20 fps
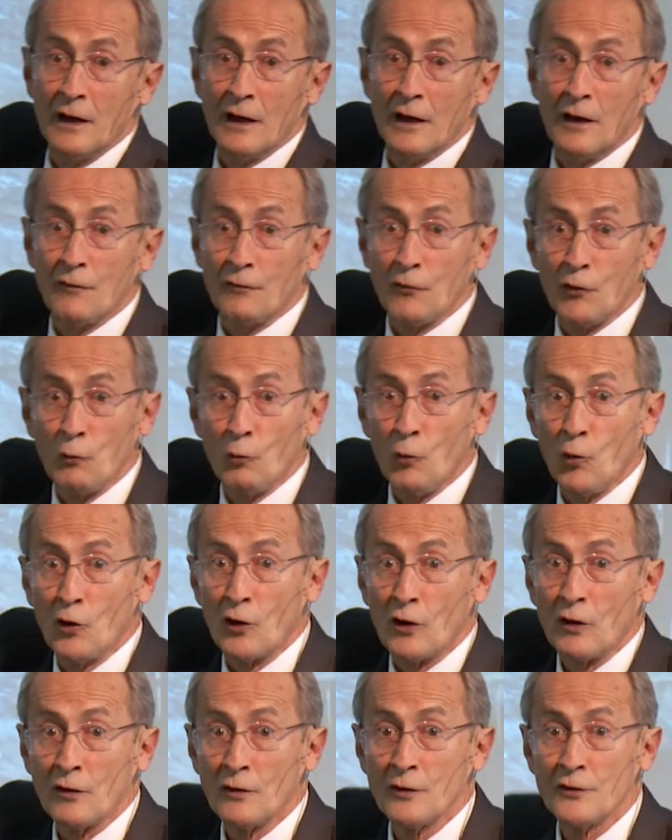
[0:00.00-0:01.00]
of the
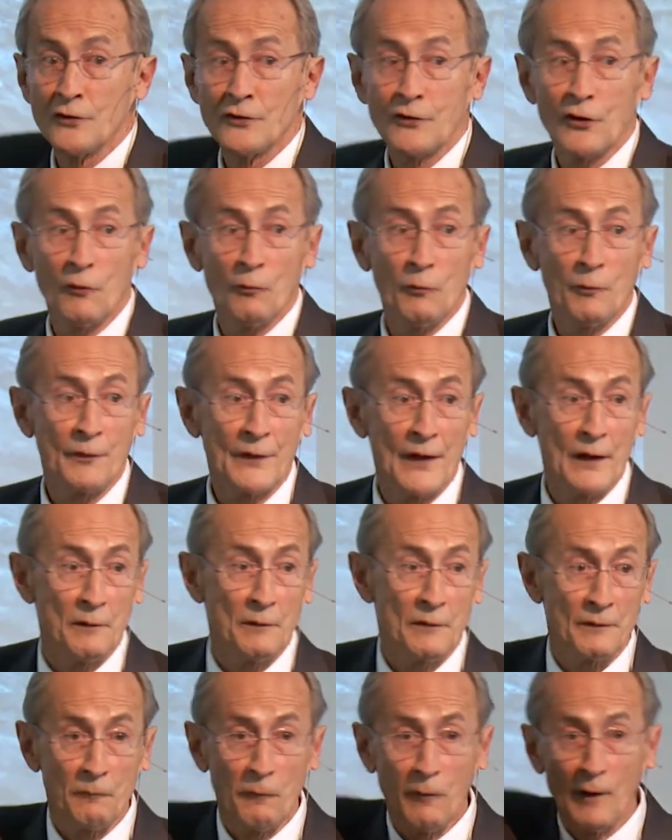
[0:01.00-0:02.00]
world. So
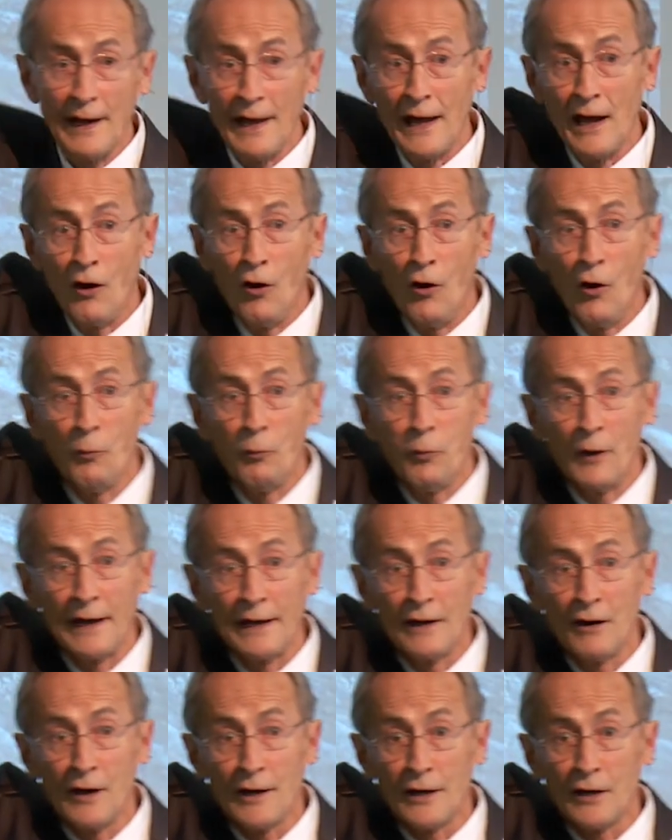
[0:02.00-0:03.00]
what I hope I
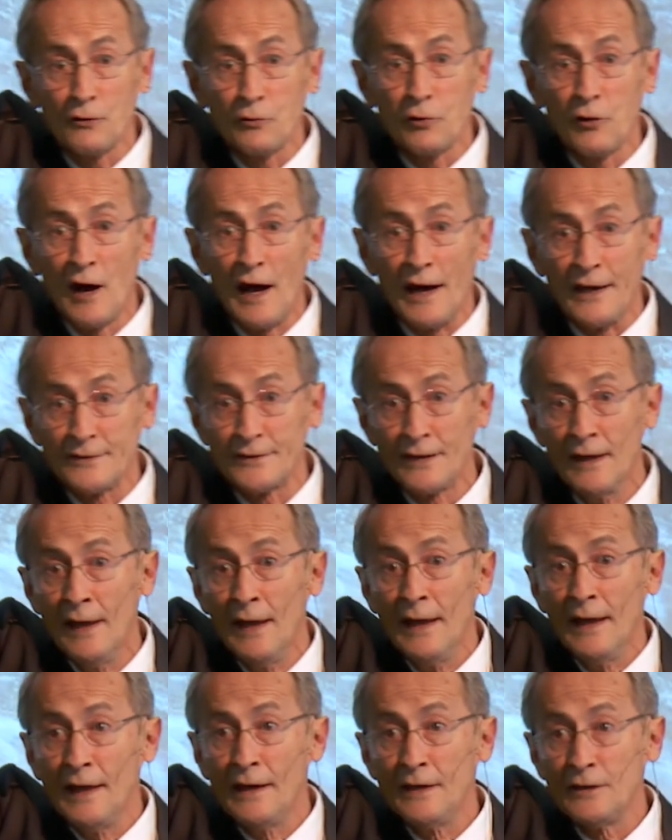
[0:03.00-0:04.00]
got across
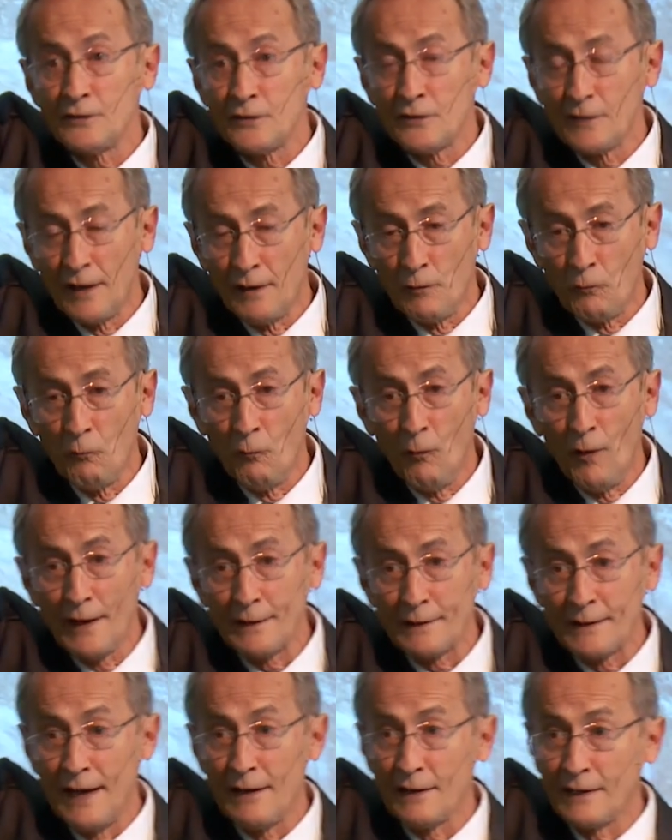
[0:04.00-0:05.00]
is that
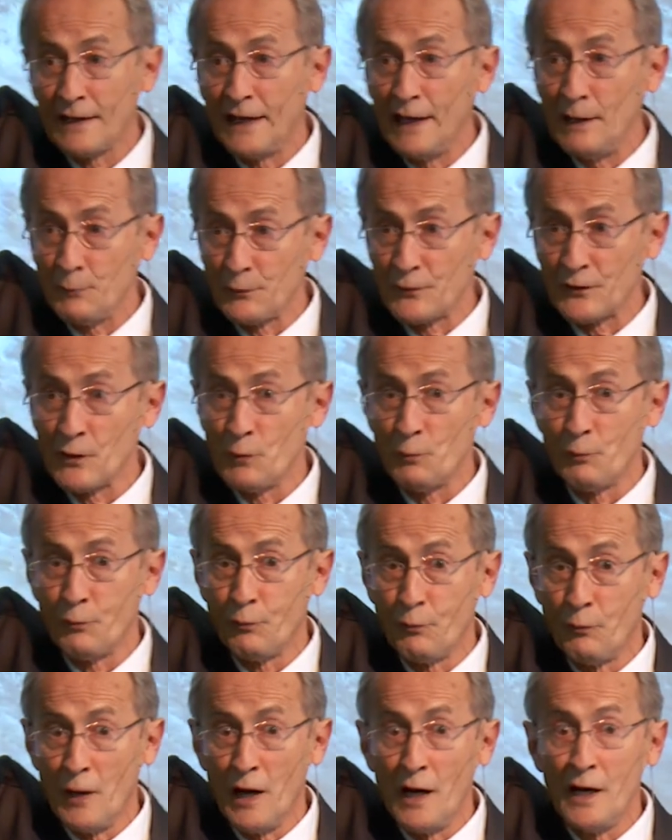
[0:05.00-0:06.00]
what keeps
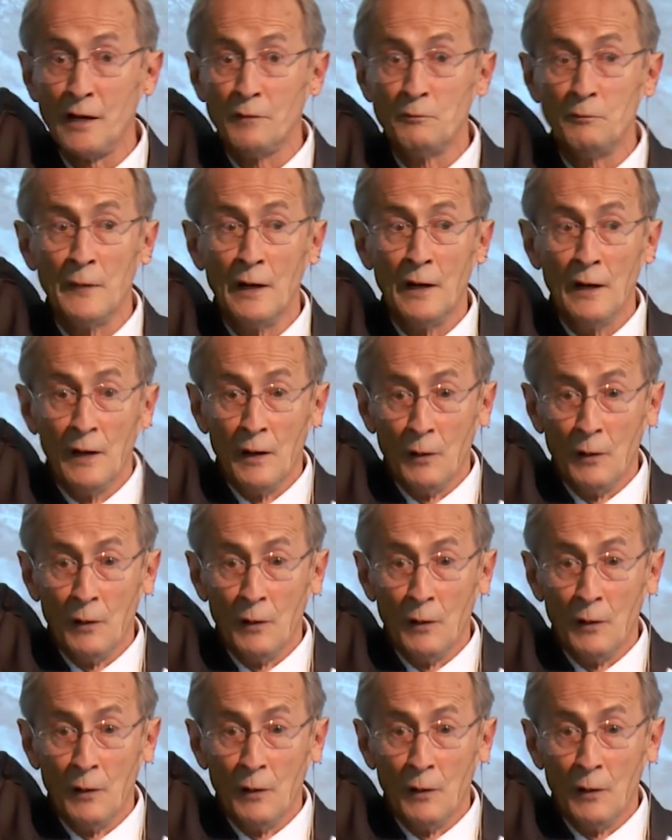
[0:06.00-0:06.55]
in